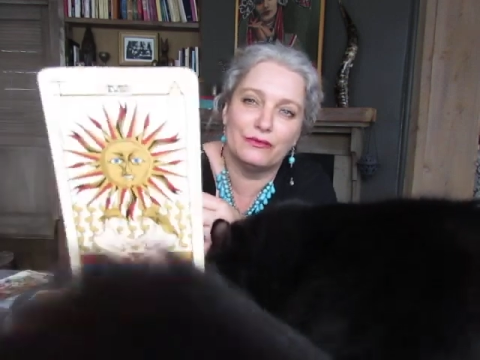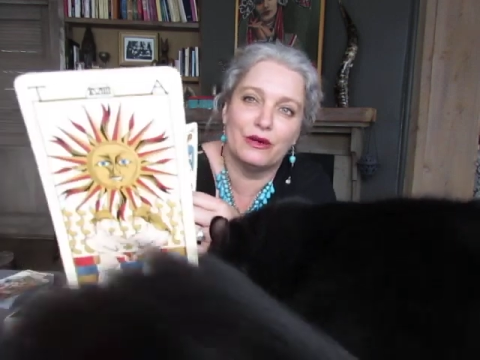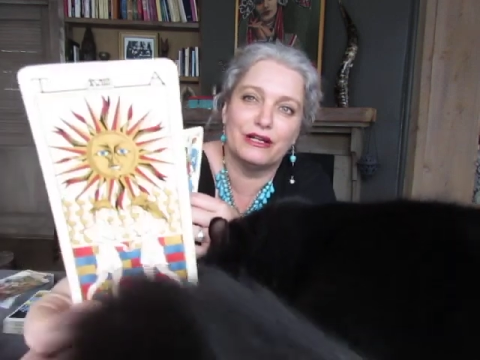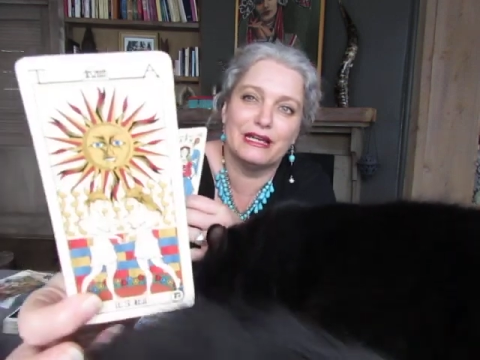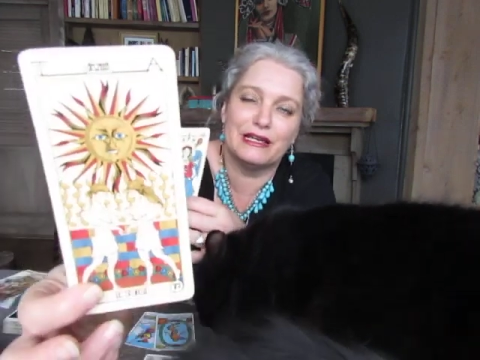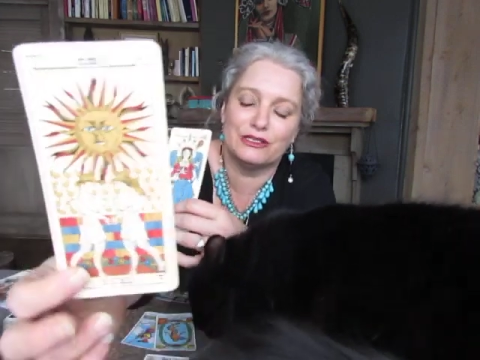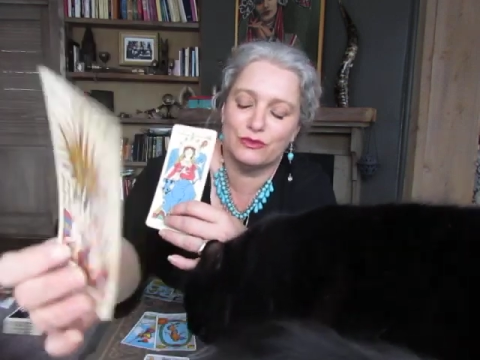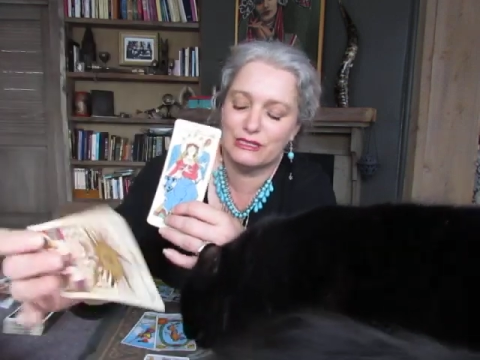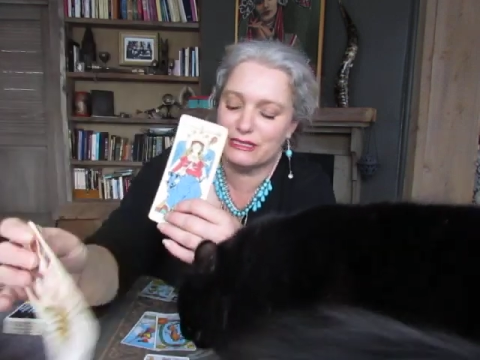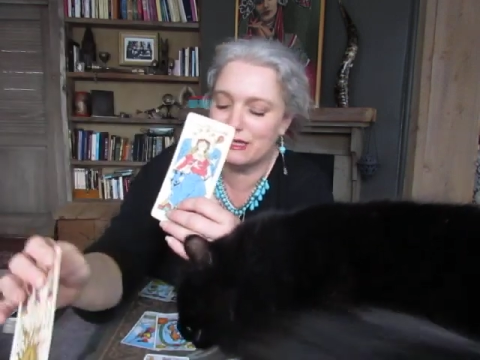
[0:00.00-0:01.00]
where they
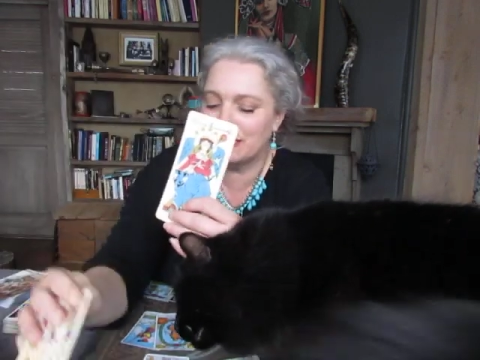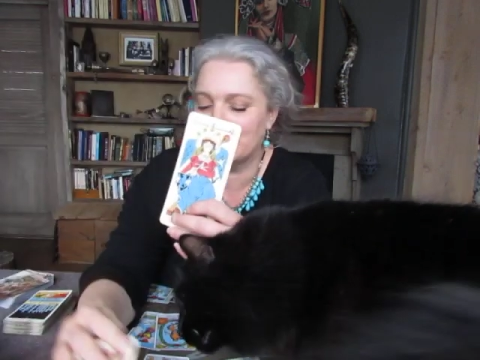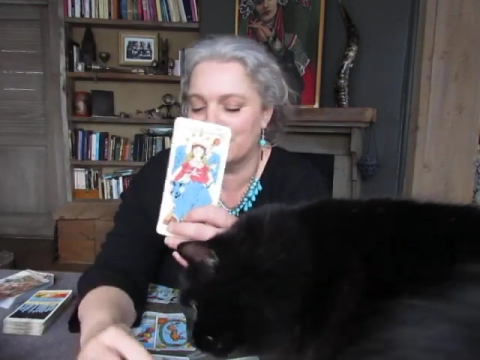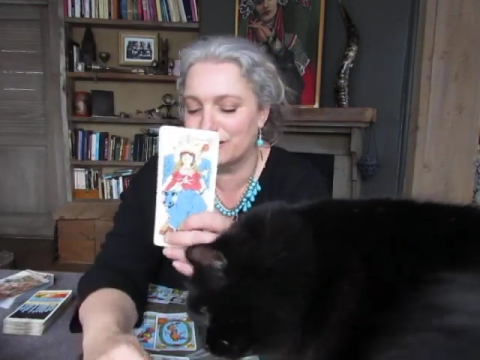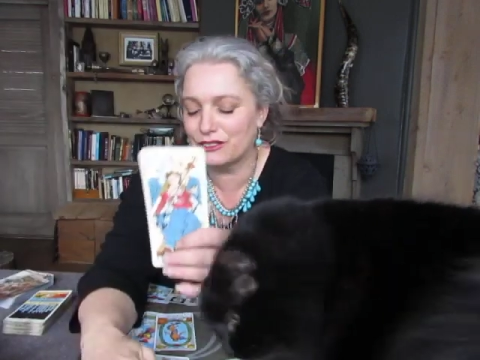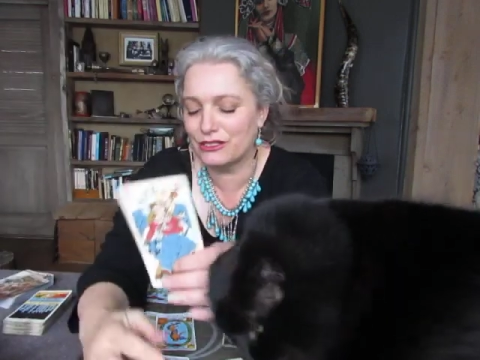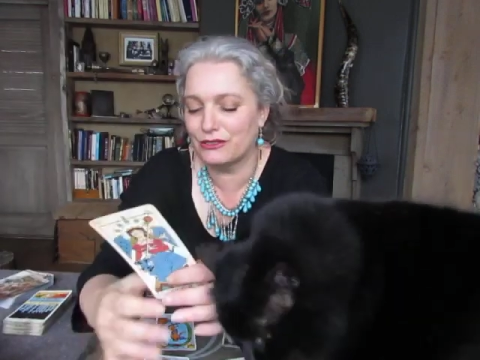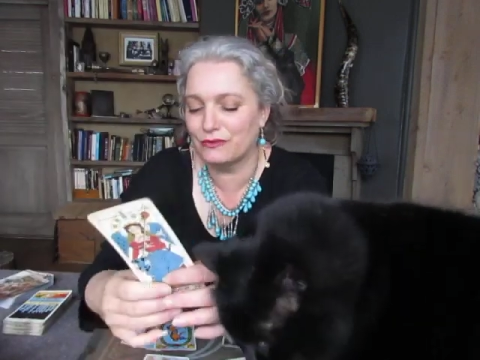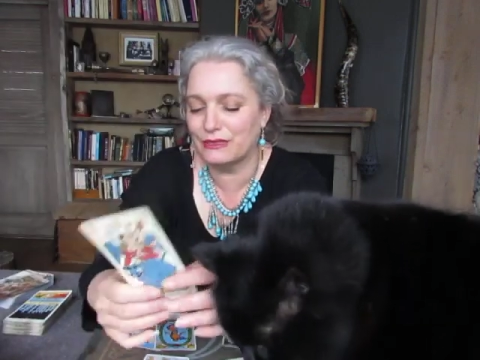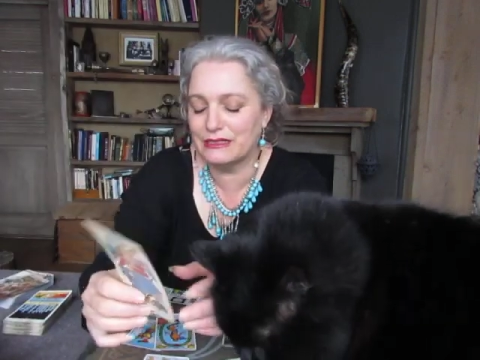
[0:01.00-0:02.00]
associated the
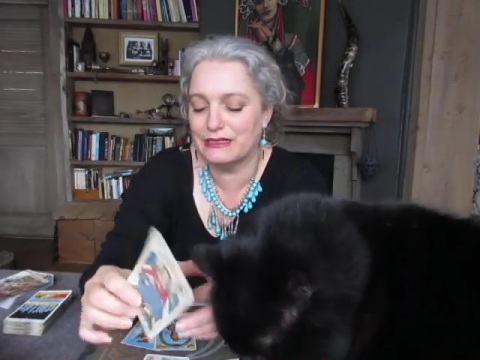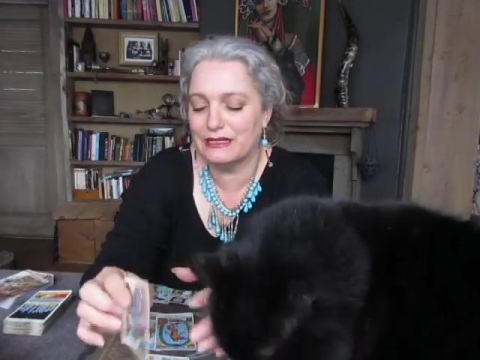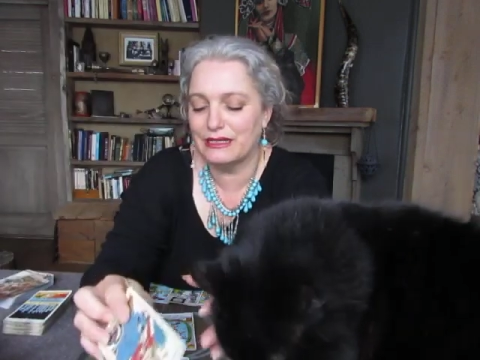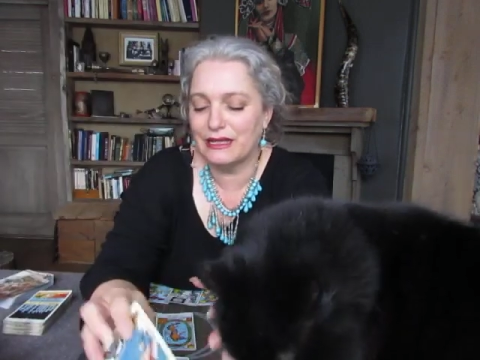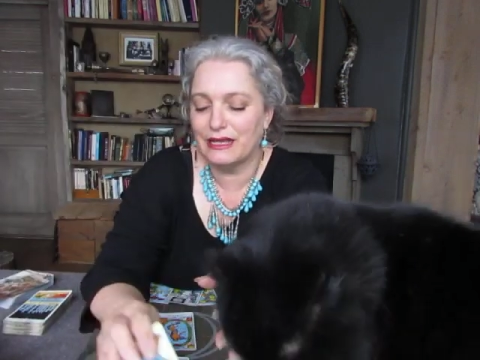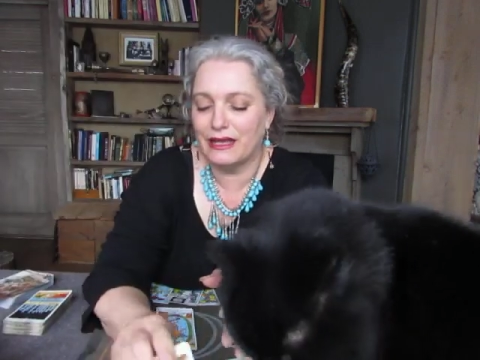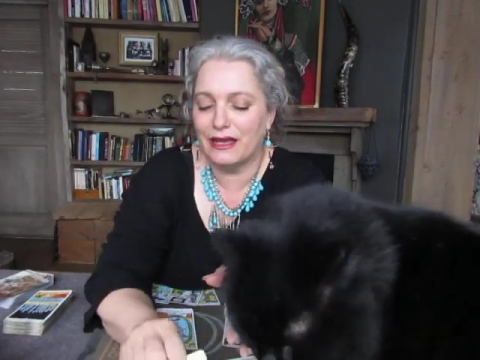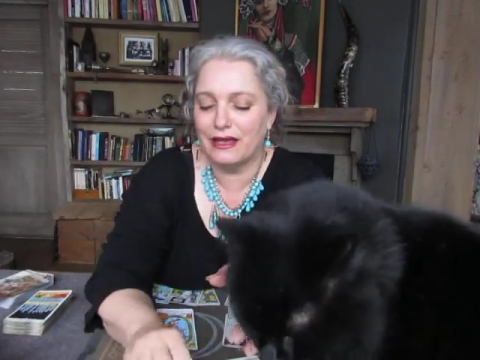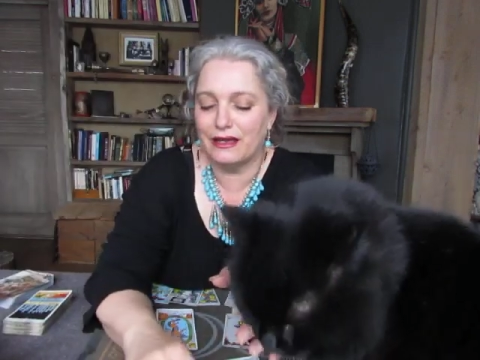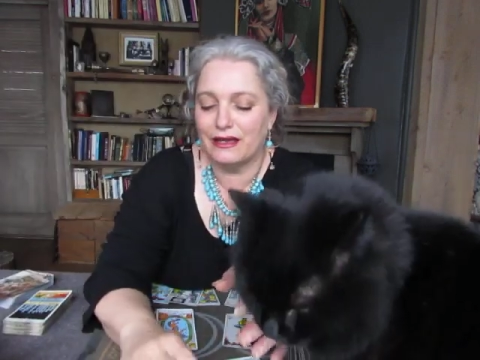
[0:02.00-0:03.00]
sun with
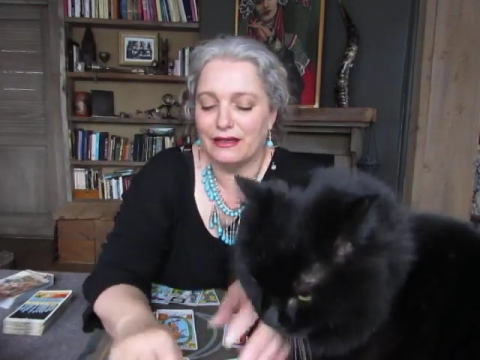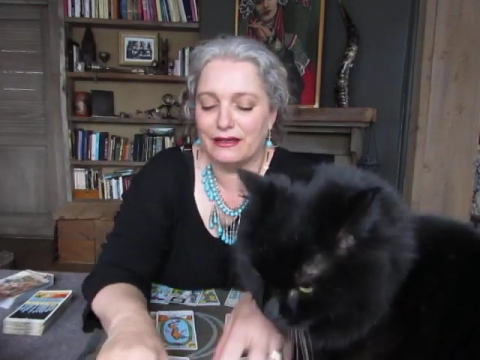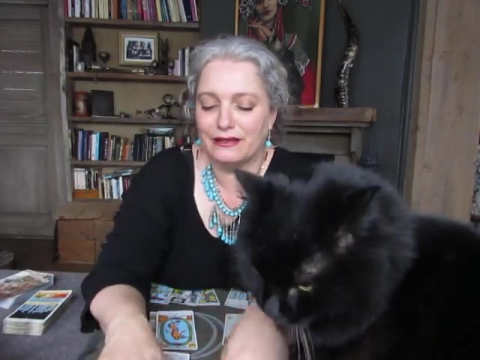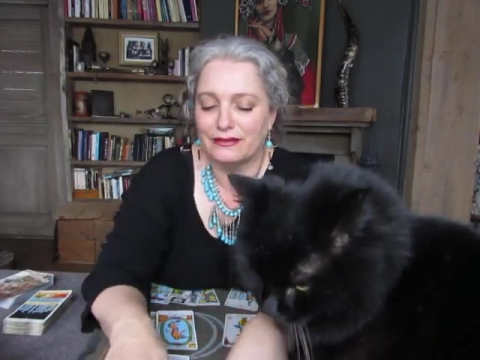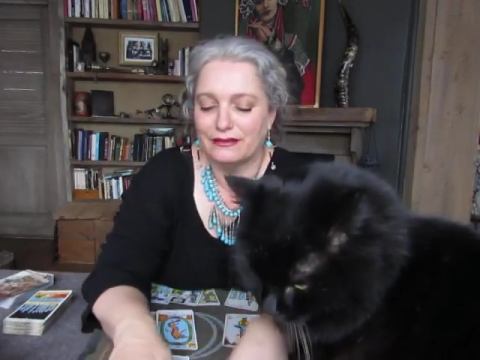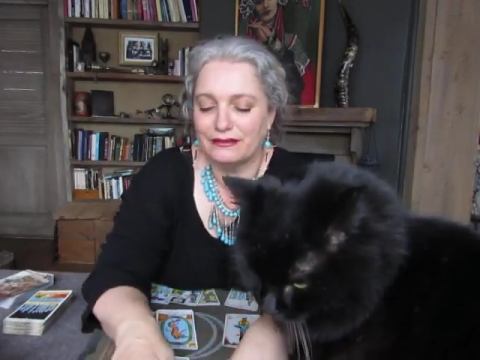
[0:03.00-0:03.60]
uh,